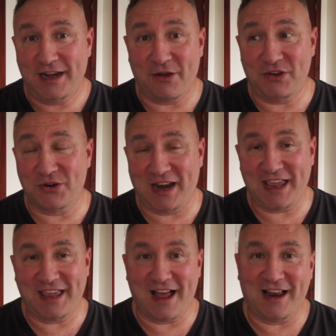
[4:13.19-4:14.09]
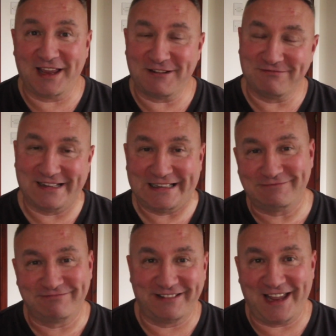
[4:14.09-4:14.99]
Now if you don't like garlic,
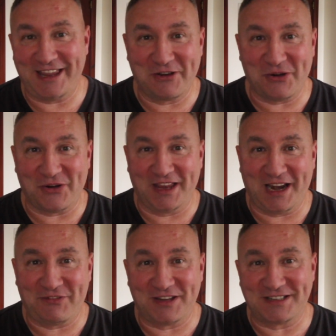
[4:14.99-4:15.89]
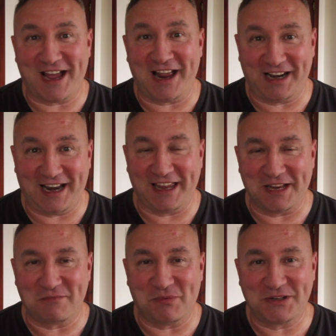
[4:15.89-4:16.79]
well, there you go, you'll have to start and
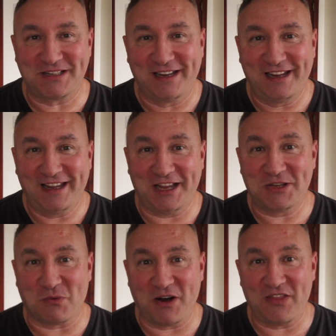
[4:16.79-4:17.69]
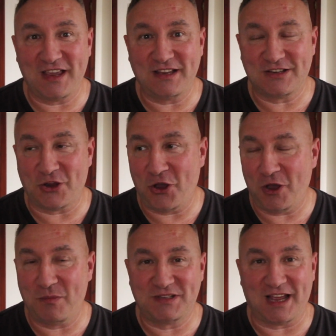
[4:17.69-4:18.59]
like it, but it's one of these
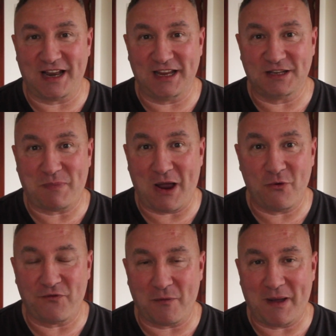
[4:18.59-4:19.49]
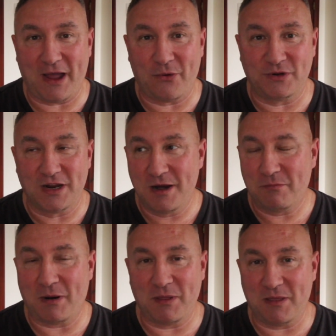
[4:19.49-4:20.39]
herbs that is pound for pound
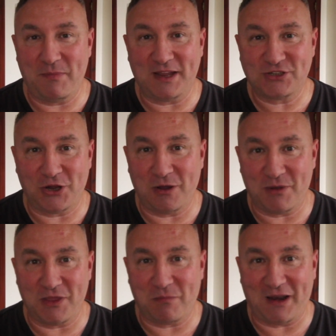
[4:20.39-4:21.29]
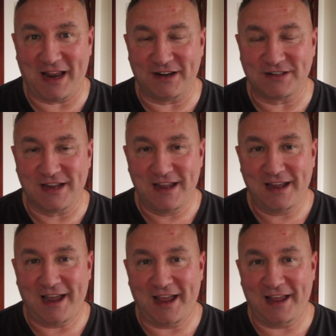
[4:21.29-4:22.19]
probably the best herb on the planet,
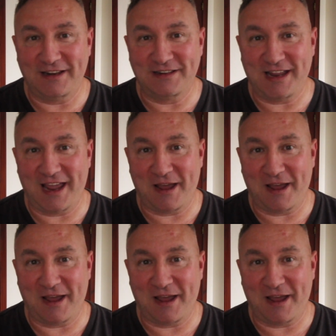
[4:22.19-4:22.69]
and